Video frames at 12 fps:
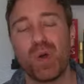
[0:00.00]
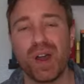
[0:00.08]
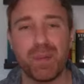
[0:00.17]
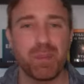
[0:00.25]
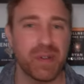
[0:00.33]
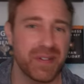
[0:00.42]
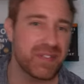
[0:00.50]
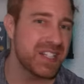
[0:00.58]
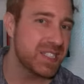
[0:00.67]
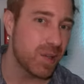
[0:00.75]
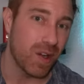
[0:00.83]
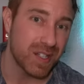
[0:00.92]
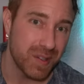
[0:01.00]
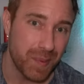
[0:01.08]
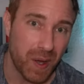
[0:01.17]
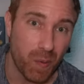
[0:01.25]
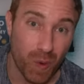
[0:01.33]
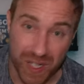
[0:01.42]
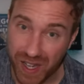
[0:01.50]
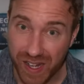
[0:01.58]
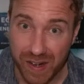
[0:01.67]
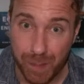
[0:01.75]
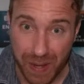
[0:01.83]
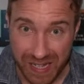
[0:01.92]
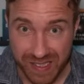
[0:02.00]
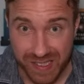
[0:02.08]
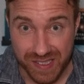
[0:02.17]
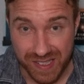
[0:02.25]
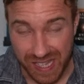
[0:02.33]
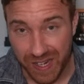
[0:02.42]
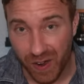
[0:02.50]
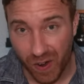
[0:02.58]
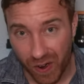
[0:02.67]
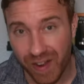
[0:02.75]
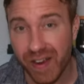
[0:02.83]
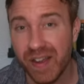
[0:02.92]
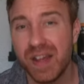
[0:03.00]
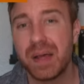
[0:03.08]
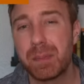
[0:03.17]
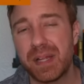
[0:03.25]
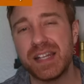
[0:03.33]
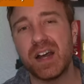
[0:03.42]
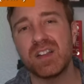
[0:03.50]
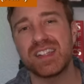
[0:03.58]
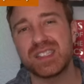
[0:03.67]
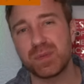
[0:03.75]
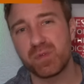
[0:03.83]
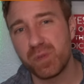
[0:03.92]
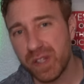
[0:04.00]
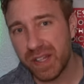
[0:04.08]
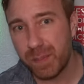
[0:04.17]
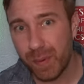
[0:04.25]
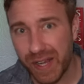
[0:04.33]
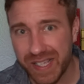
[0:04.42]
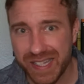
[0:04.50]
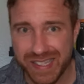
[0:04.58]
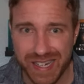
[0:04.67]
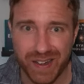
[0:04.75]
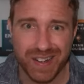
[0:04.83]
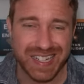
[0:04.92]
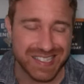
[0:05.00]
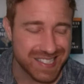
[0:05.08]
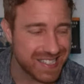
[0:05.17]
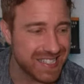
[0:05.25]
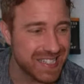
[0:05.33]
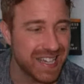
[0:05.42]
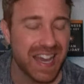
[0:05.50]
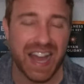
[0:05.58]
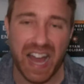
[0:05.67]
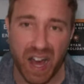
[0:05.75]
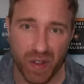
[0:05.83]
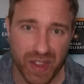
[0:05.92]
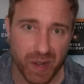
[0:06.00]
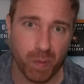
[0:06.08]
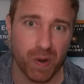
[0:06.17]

Well, I briefly talked about what kind of passes they are, but now let's really break it down and see how they